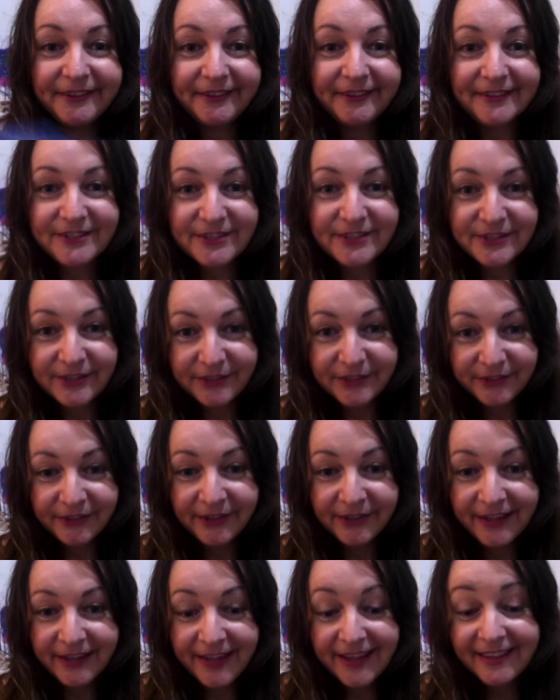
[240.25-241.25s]
So
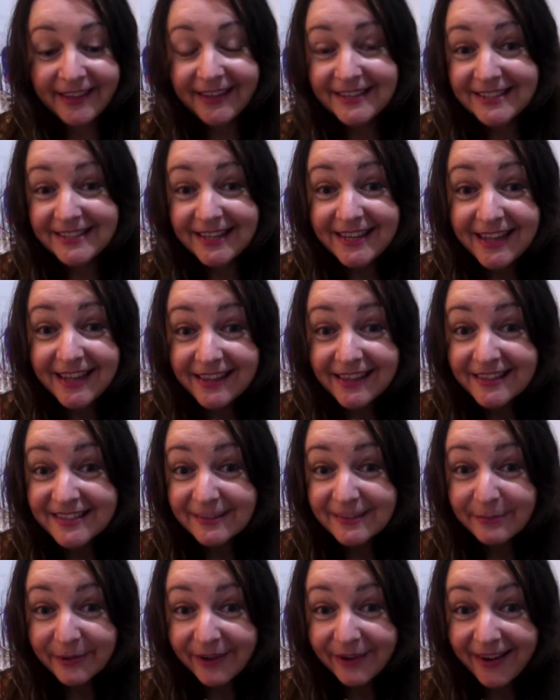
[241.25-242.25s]
that's another
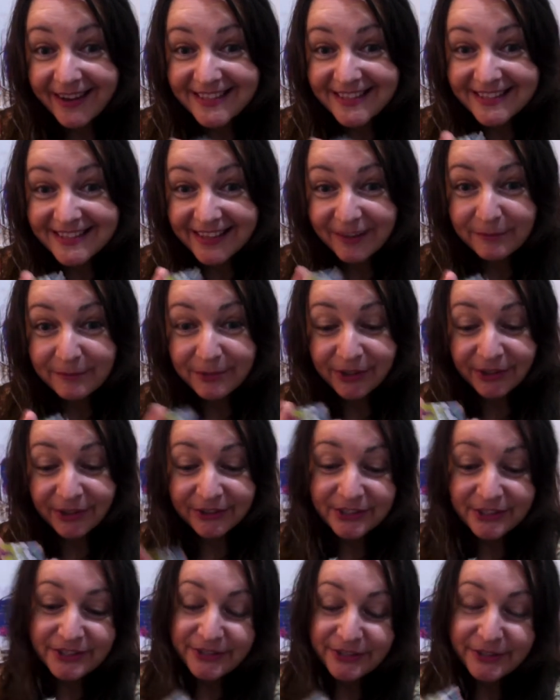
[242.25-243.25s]
surprise that I'm not going
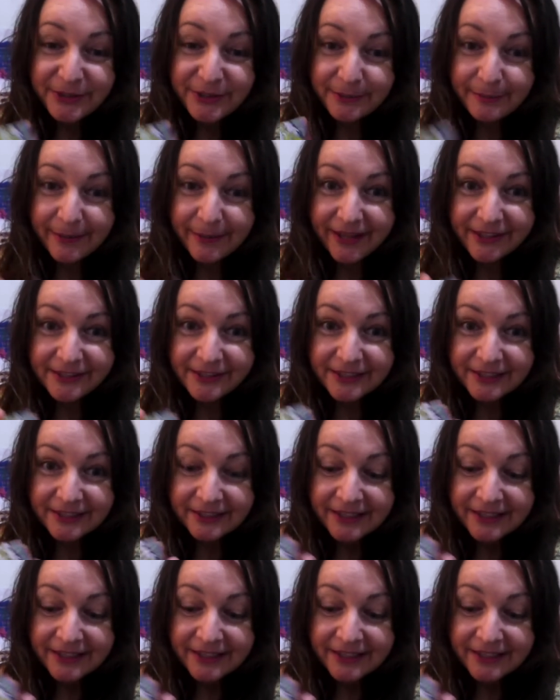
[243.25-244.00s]
to tell you about.